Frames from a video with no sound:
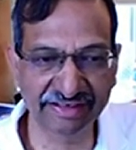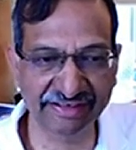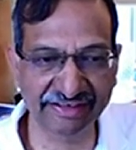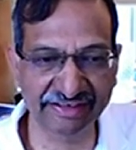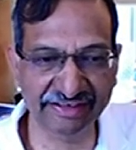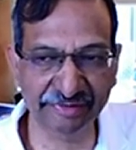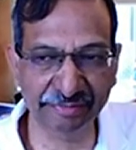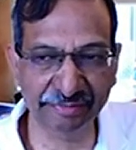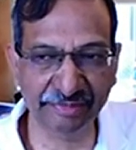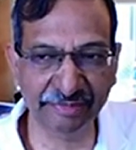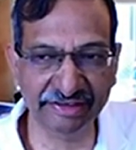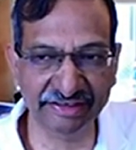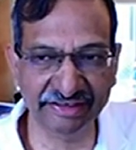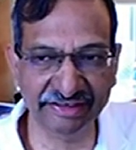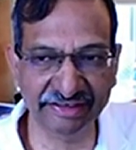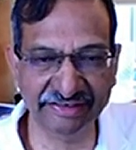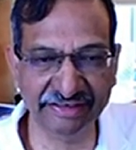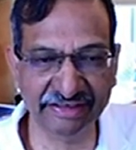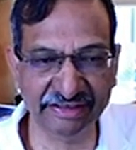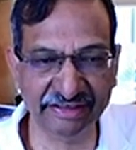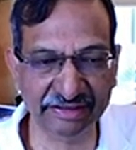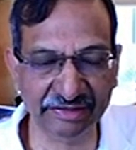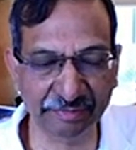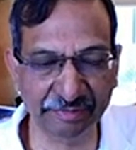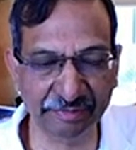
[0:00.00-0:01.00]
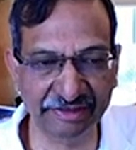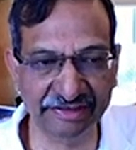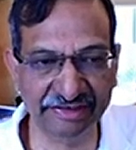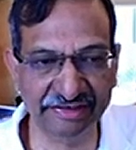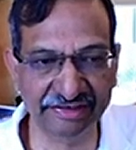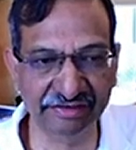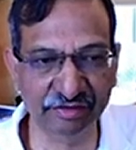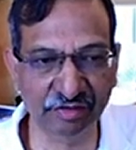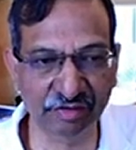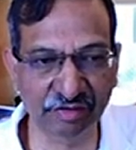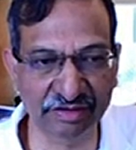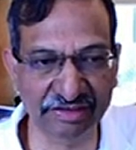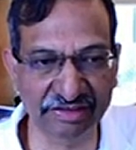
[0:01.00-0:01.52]
customer touch
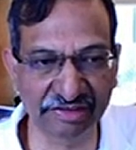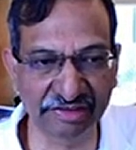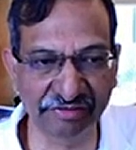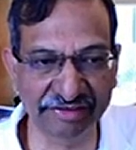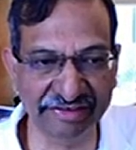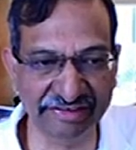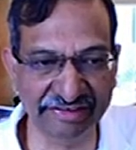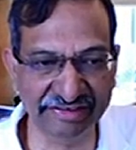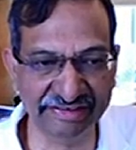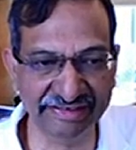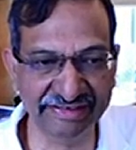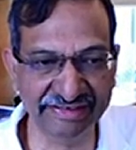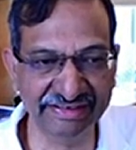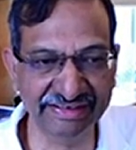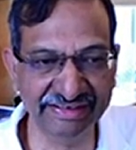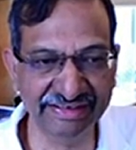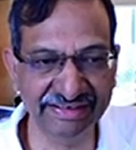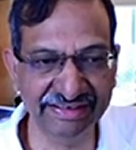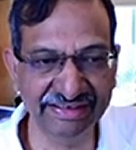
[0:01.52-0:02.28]
experience called events,